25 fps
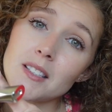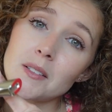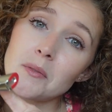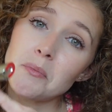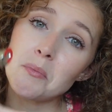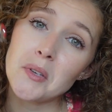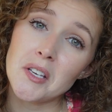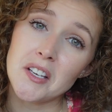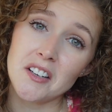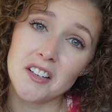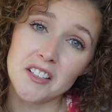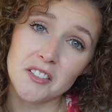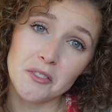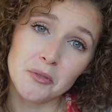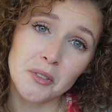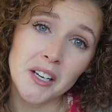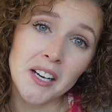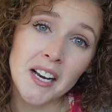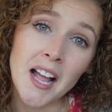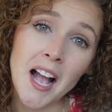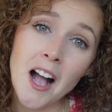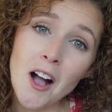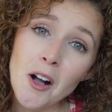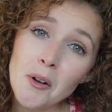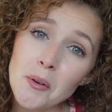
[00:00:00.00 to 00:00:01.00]
Because right
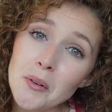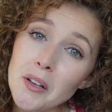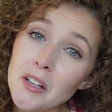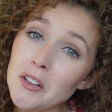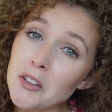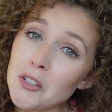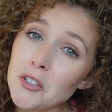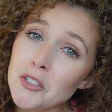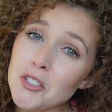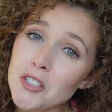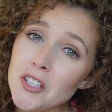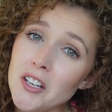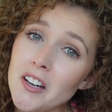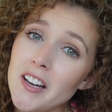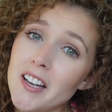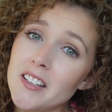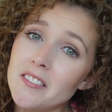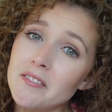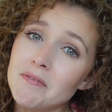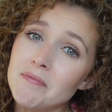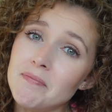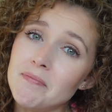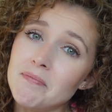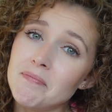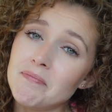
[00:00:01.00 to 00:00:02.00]
now it looks
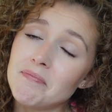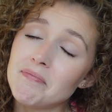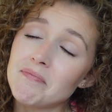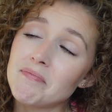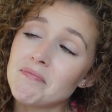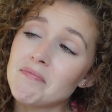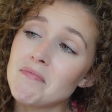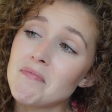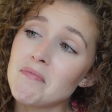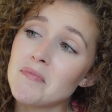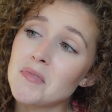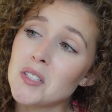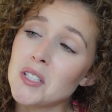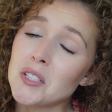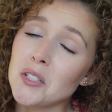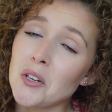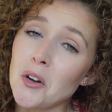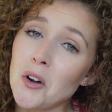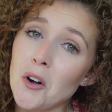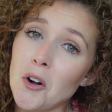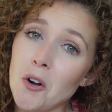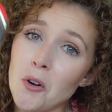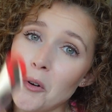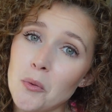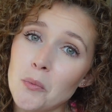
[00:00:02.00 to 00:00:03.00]
good.
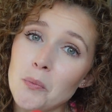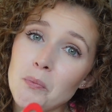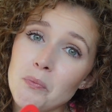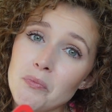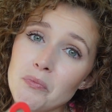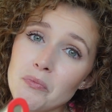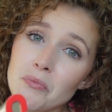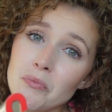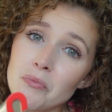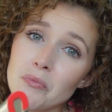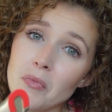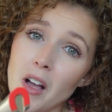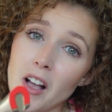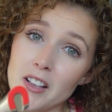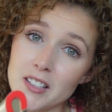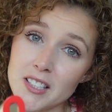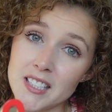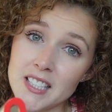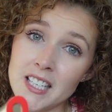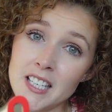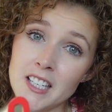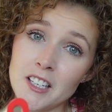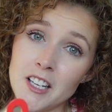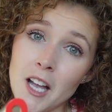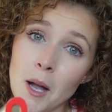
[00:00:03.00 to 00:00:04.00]
So I'll
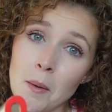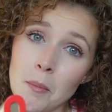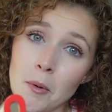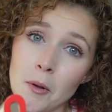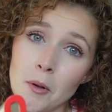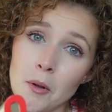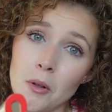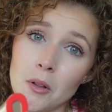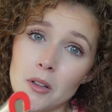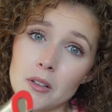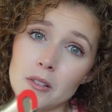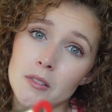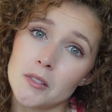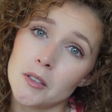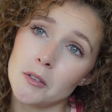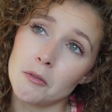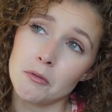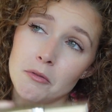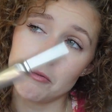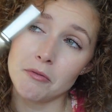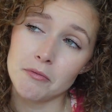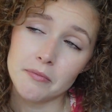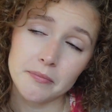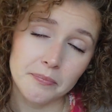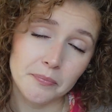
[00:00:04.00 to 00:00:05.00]
see you in a couple
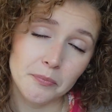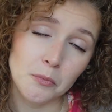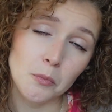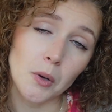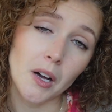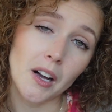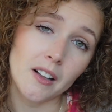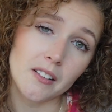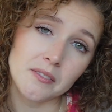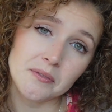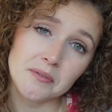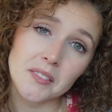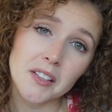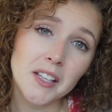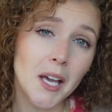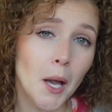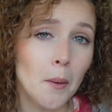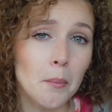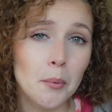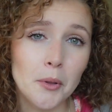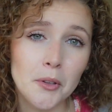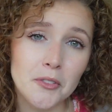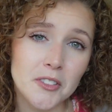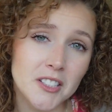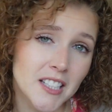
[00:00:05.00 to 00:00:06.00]

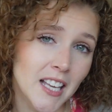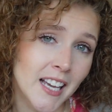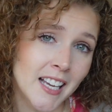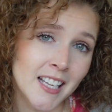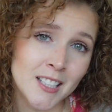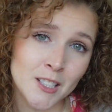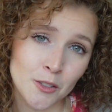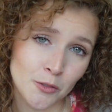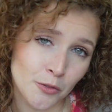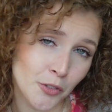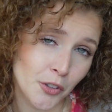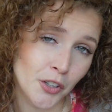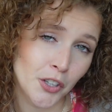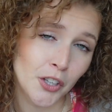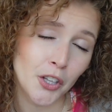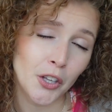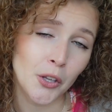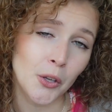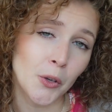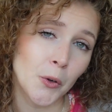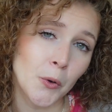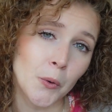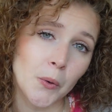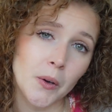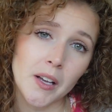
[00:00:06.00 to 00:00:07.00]
of seconds for
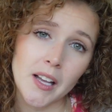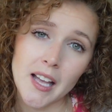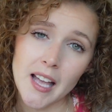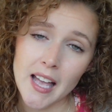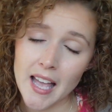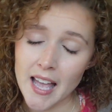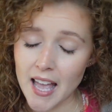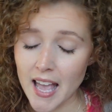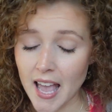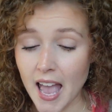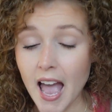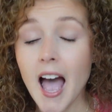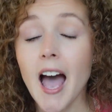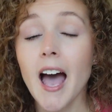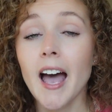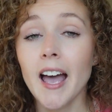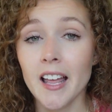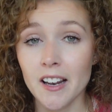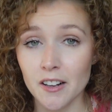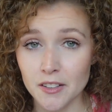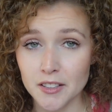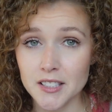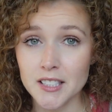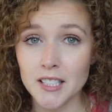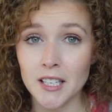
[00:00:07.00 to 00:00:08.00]
you, and
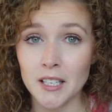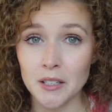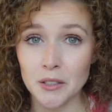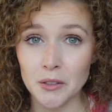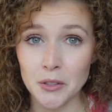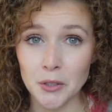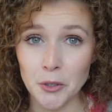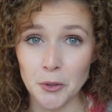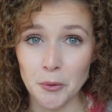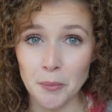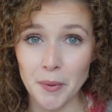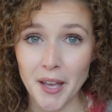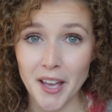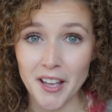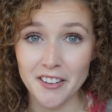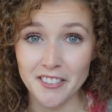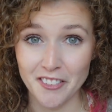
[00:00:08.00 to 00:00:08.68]
I'll see you in a little bit,